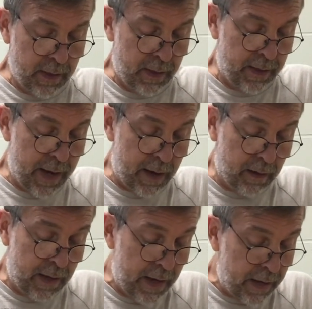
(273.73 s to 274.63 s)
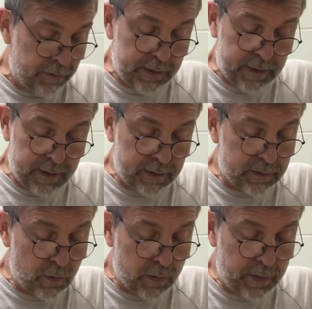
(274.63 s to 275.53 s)
Now, everything is
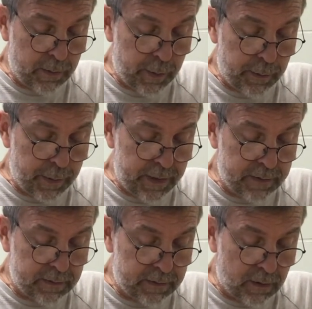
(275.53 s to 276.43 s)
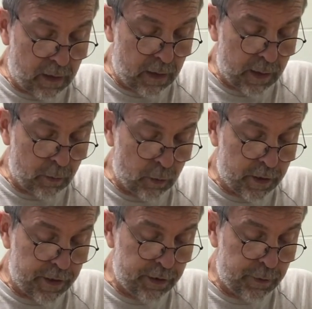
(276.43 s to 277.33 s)
going to be based on where
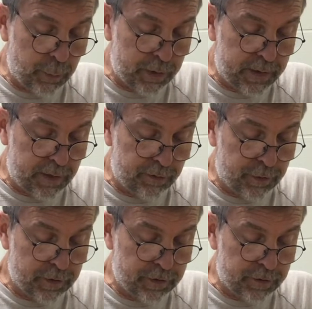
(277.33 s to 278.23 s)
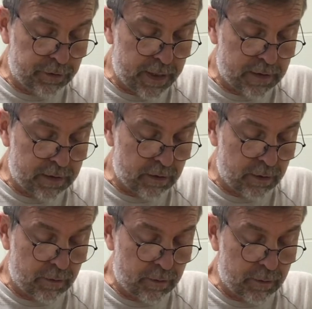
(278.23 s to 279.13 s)
you put that first thread. So,
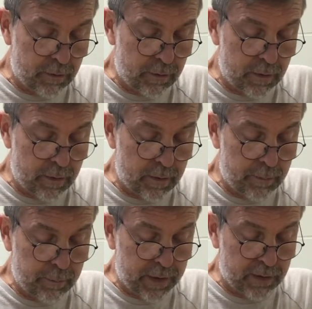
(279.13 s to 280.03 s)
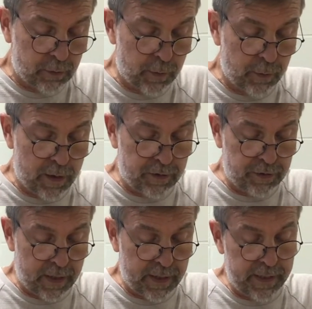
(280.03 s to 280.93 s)
because we wanna try
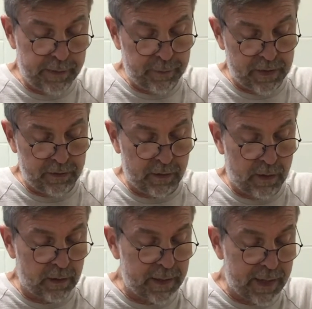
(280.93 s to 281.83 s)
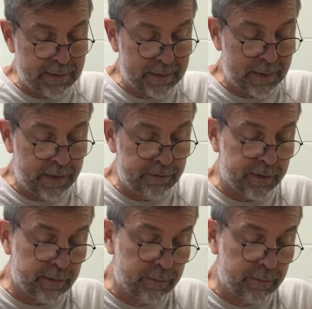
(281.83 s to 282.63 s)
to keep these all nice and even.